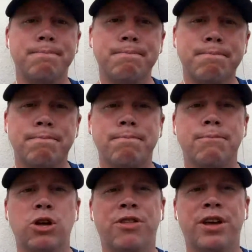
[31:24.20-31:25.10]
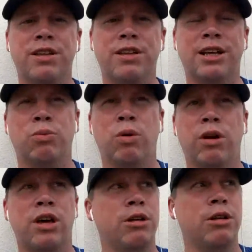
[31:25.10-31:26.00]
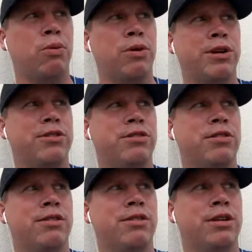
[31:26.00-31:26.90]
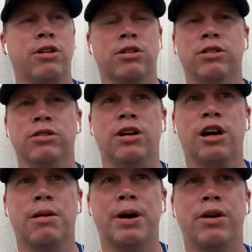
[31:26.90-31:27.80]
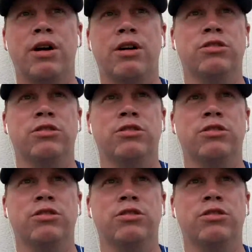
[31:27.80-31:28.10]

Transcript: so I think that's one of the other points that the article talked about. Also